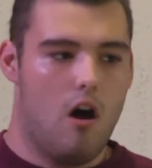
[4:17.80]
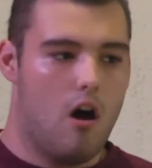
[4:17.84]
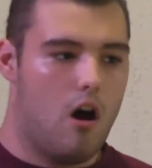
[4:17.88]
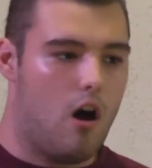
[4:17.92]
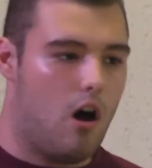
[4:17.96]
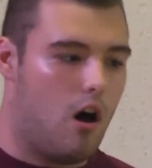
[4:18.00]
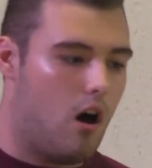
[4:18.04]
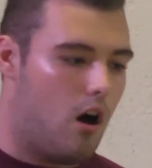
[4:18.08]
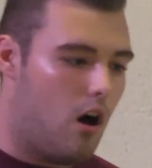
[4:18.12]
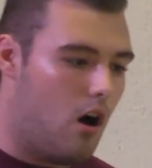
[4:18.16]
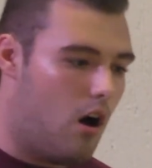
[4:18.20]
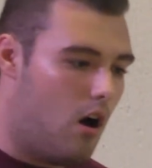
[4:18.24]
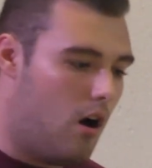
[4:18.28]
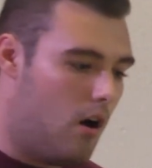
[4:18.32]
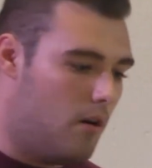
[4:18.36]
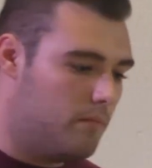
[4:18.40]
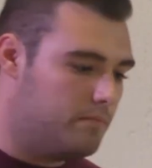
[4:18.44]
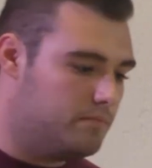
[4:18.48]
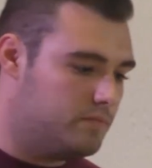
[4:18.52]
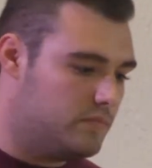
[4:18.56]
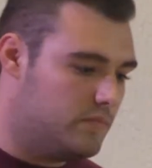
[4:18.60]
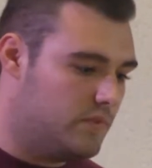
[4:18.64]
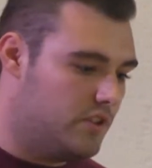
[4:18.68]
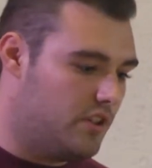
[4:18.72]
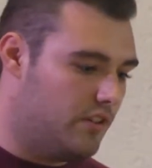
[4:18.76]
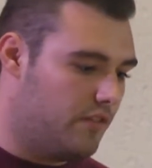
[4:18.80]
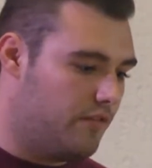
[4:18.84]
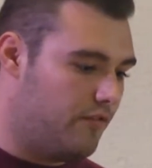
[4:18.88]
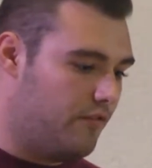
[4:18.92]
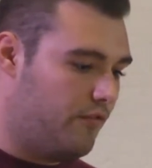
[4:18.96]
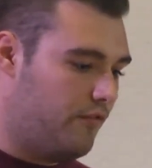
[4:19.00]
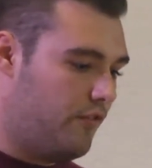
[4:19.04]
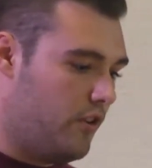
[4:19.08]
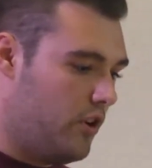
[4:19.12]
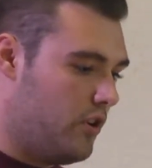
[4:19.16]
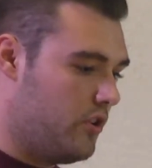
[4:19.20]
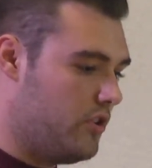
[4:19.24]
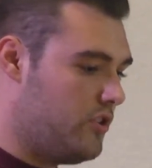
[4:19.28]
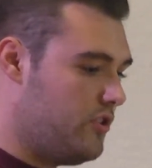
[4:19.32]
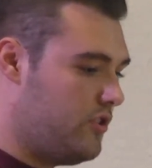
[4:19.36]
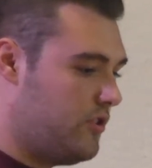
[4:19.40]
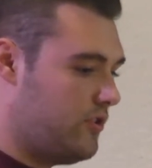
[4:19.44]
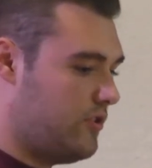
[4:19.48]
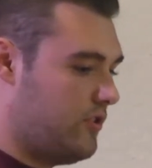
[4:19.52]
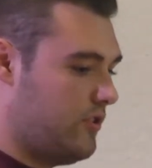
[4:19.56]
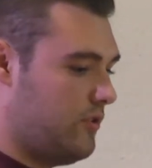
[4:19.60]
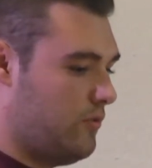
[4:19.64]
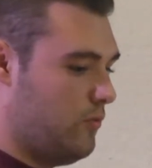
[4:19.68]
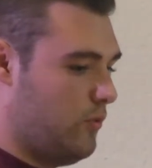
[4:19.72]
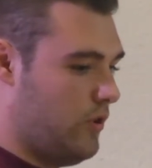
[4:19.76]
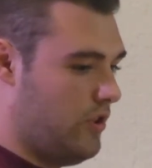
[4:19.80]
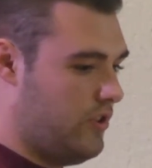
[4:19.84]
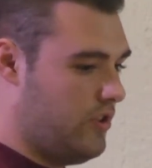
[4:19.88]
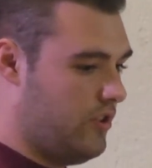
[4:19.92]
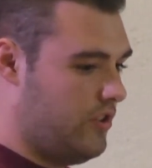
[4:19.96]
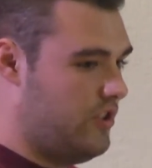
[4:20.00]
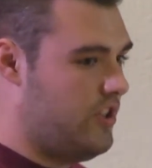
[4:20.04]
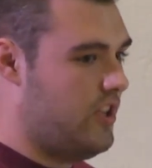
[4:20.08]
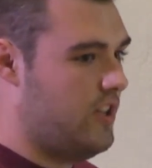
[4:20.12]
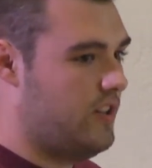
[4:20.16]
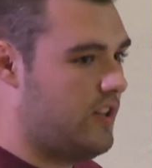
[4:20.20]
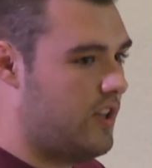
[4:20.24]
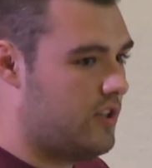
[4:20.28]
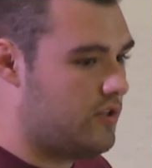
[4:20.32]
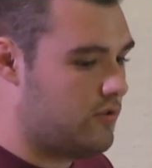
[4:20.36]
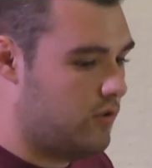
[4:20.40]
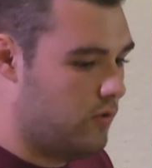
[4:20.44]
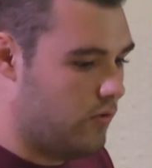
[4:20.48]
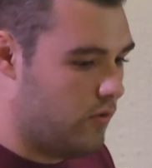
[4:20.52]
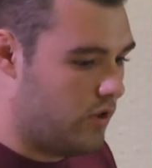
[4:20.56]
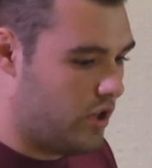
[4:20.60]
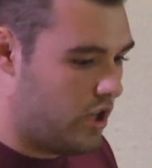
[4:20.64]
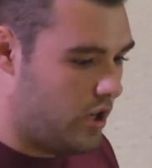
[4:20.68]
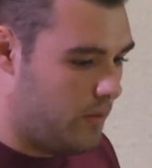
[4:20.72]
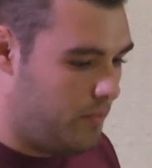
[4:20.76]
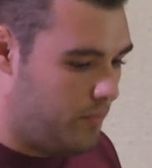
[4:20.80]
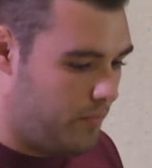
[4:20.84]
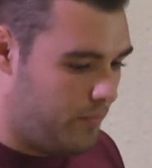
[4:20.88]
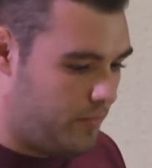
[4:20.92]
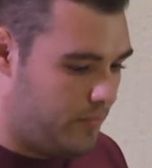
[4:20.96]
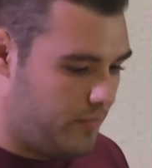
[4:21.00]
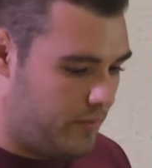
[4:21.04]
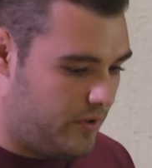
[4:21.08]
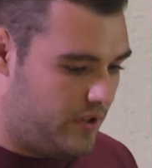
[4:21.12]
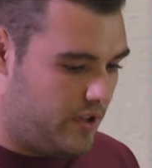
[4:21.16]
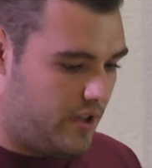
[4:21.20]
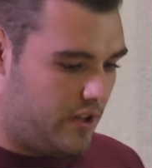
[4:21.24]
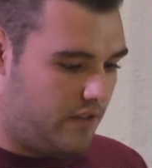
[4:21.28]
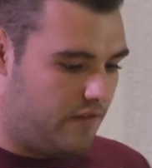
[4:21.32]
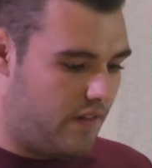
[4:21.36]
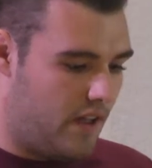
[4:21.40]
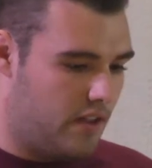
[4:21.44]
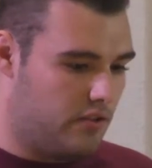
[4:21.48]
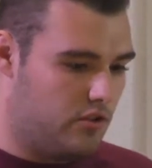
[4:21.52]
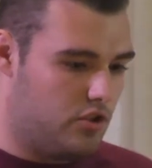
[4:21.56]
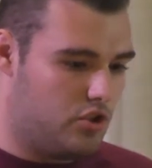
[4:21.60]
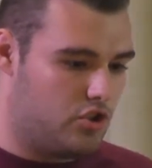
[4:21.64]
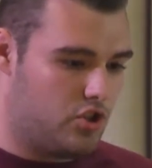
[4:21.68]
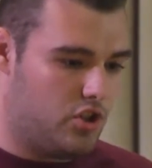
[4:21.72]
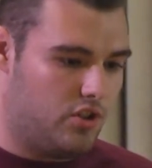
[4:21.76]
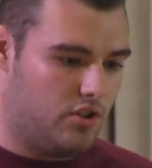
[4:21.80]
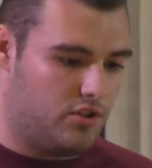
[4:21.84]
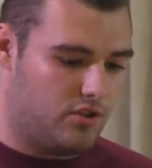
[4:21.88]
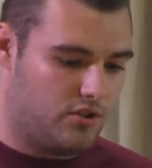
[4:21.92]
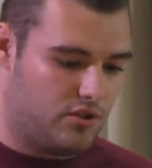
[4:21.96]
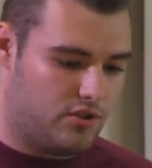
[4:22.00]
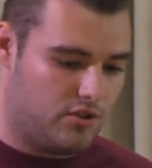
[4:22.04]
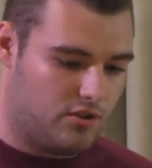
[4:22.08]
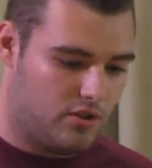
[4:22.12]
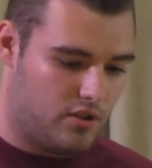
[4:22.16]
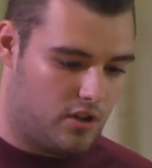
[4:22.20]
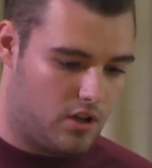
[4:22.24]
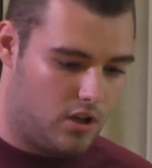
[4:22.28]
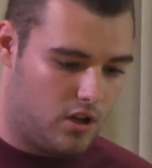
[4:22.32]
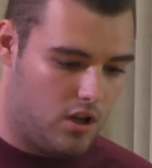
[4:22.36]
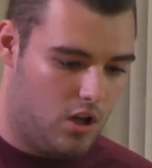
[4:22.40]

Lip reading: The first, with the DNS lookup, the advantage is